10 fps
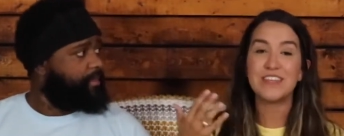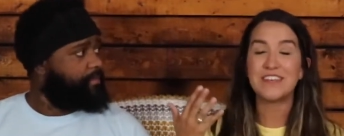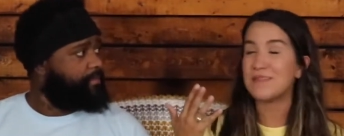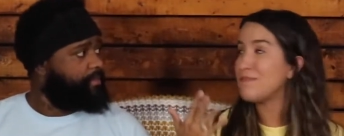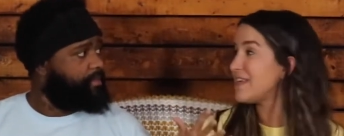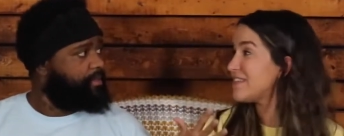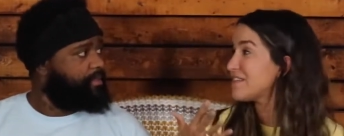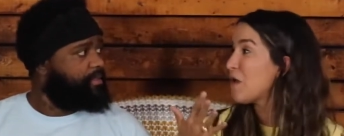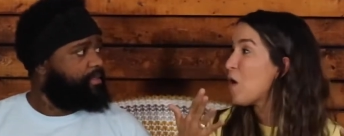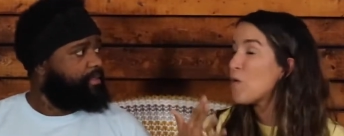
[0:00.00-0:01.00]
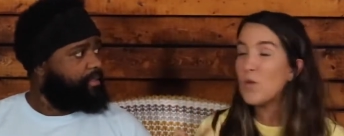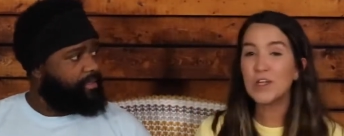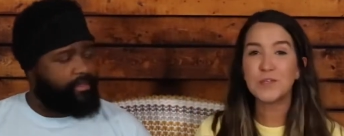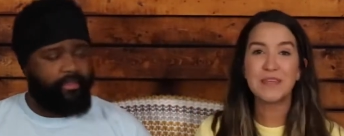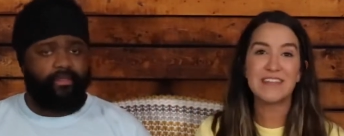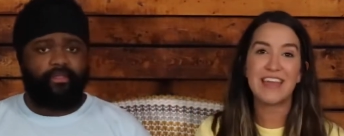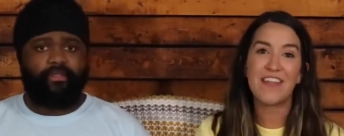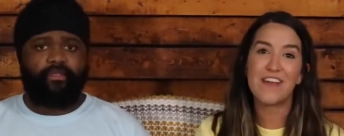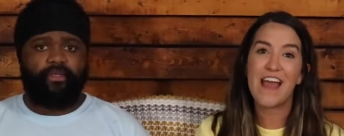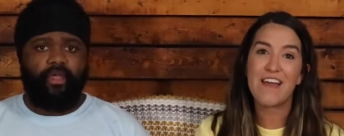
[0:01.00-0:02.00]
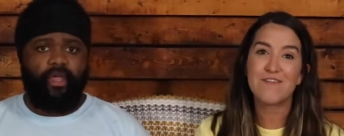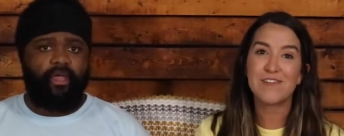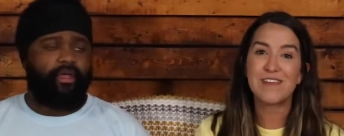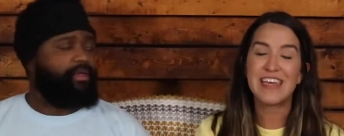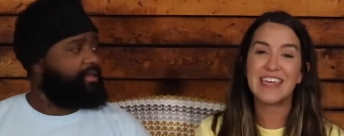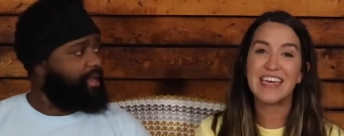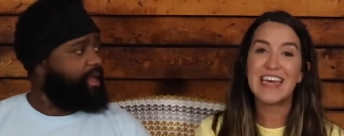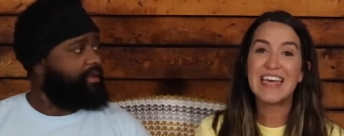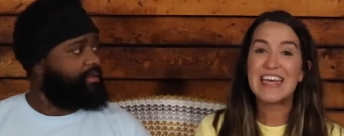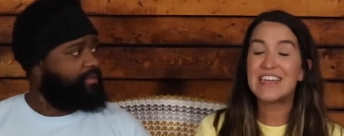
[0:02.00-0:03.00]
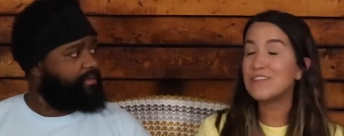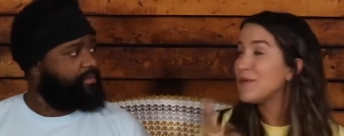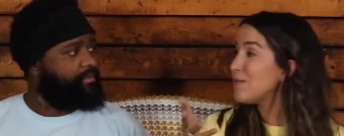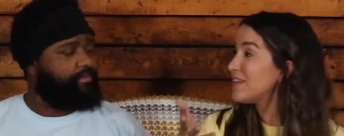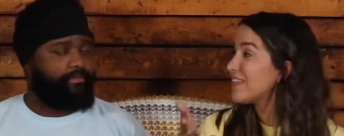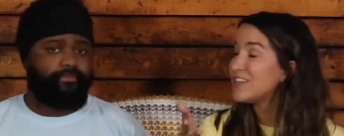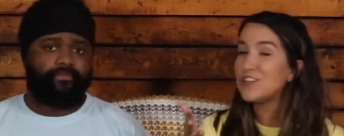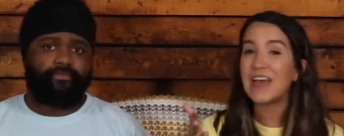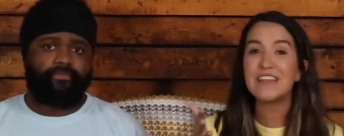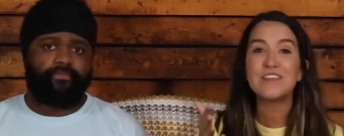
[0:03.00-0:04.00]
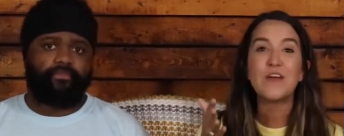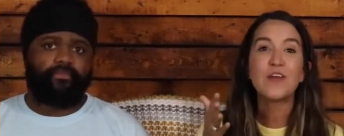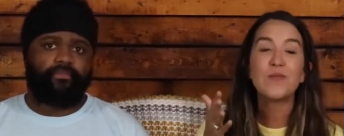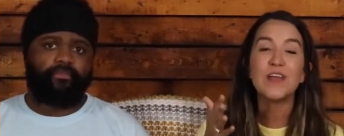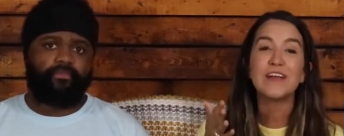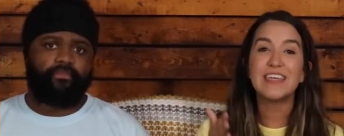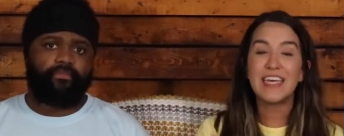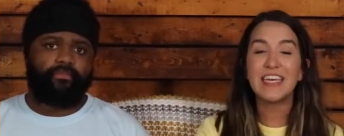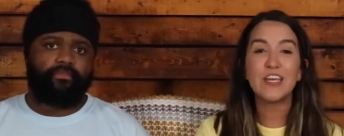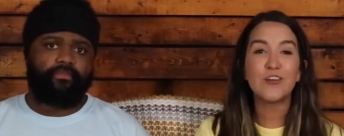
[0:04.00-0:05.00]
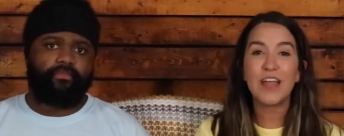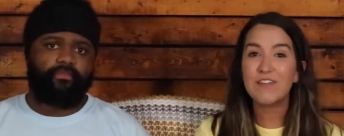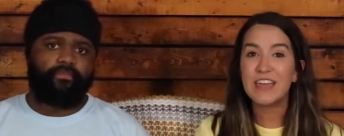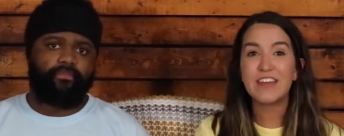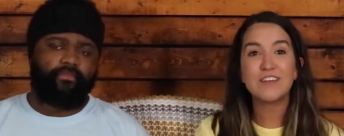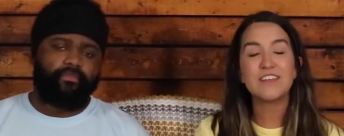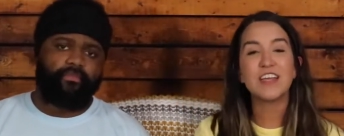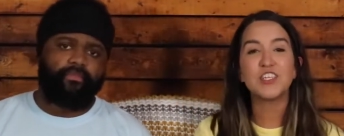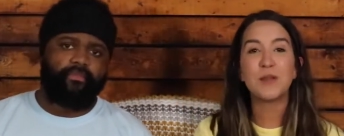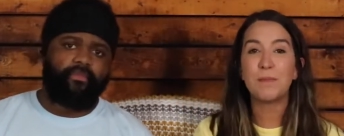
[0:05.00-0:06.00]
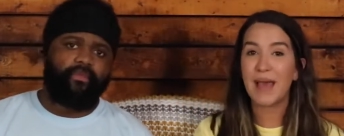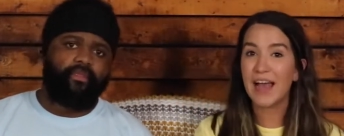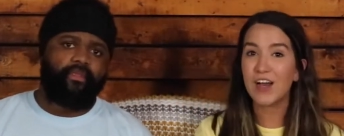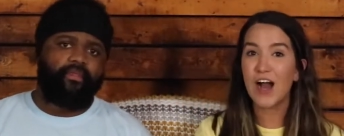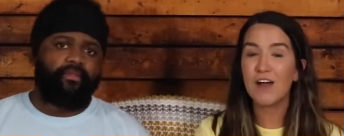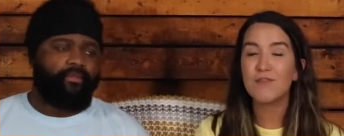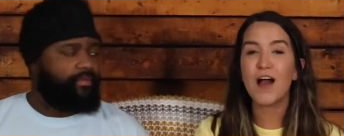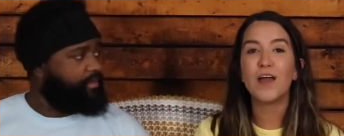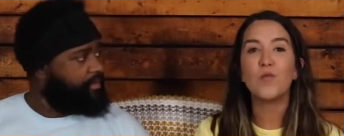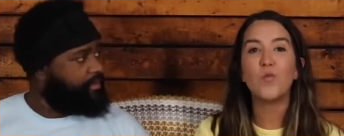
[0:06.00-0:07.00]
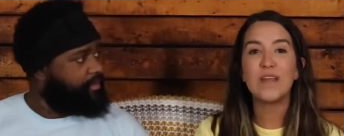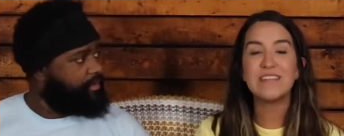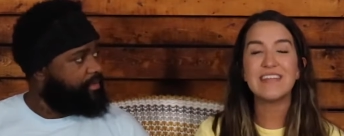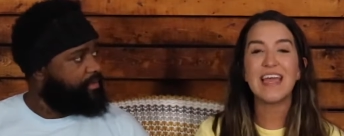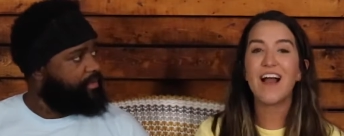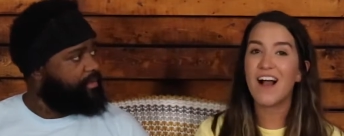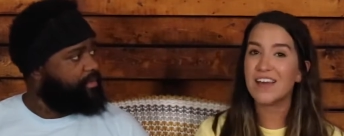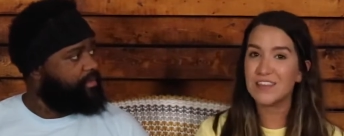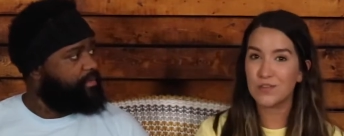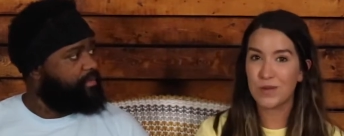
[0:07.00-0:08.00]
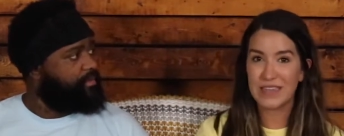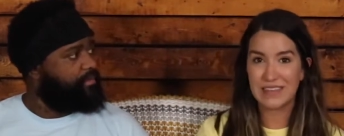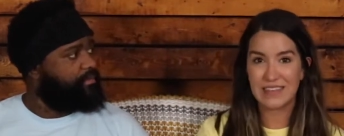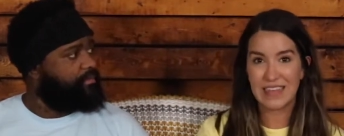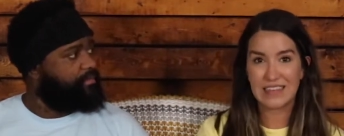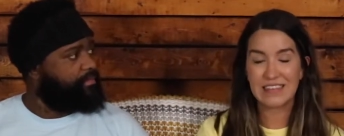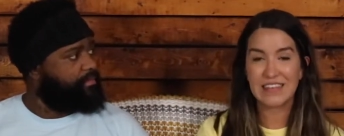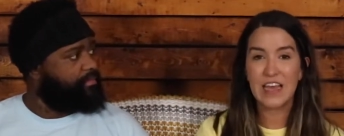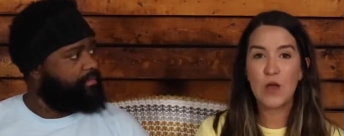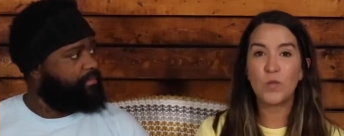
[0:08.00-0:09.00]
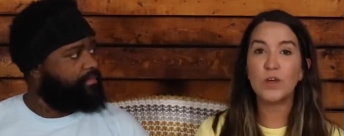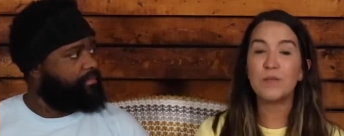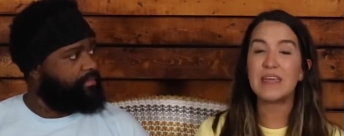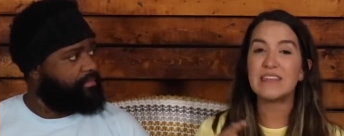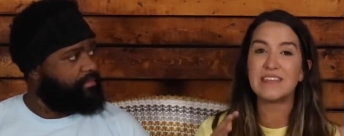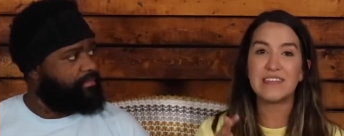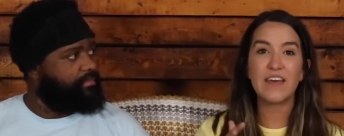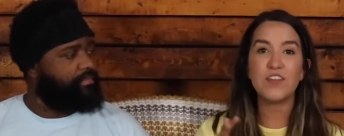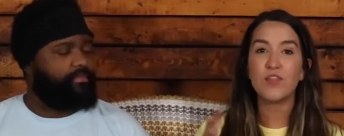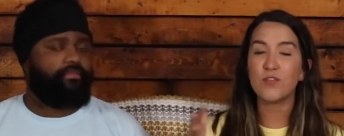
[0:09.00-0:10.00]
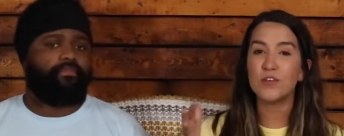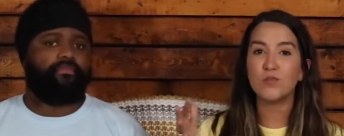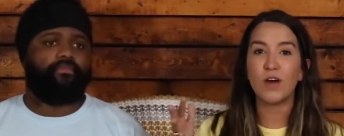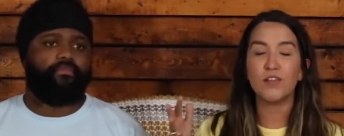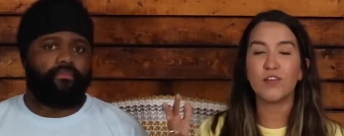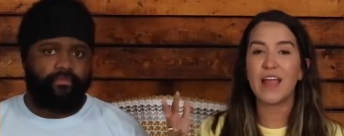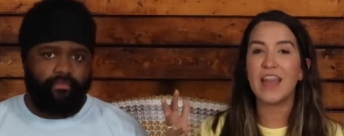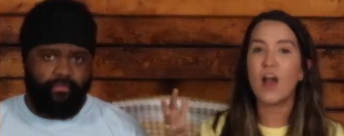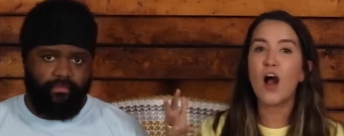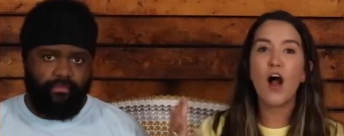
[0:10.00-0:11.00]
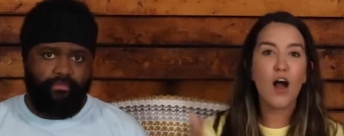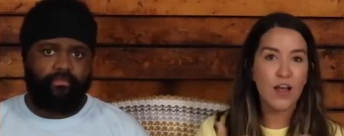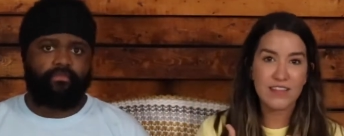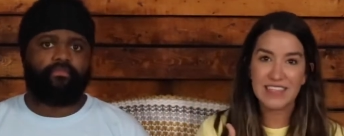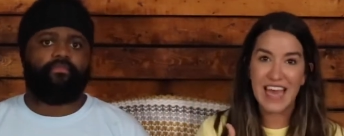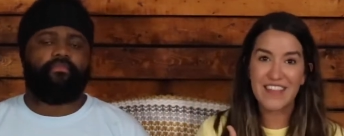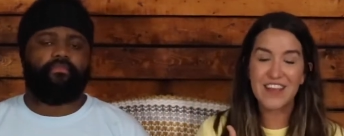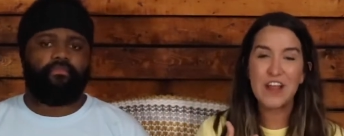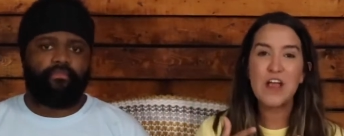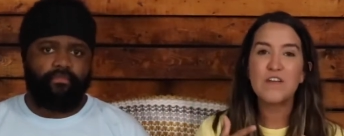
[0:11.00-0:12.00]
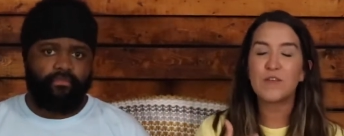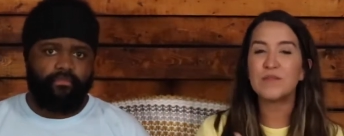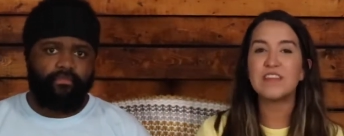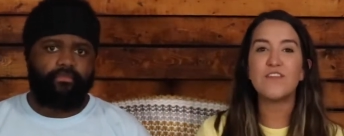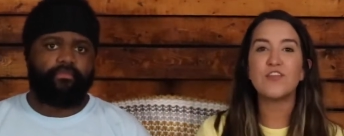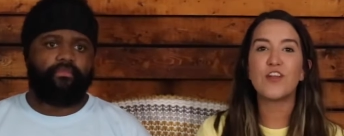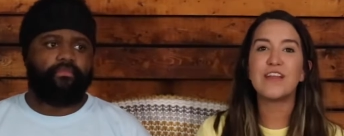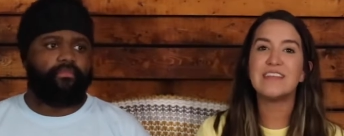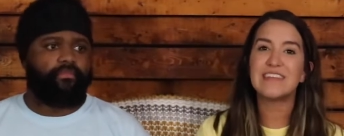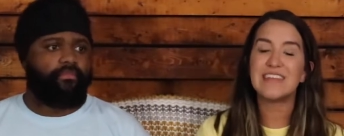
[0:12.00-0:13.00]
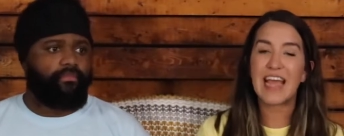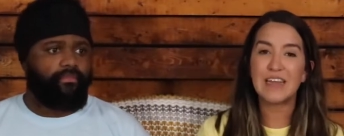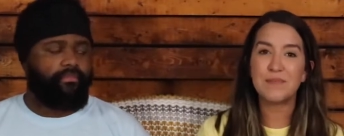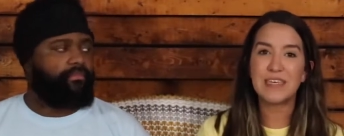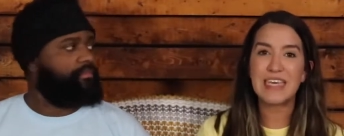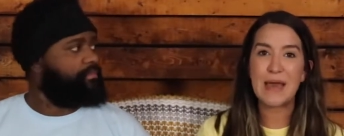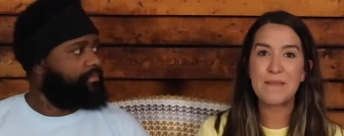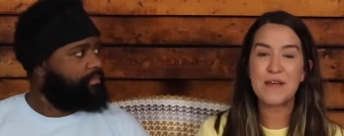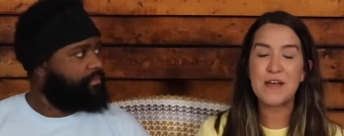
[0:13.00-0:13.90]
Speaker 1: just miss worshiping together every uh, week. Yeah. And so we wanted to let you guys know that we are kicking Crave and Intersection back off on Wednesday, August 26th. We'll meet 7th through 12th grade all together from 7.30 to 9 p.m.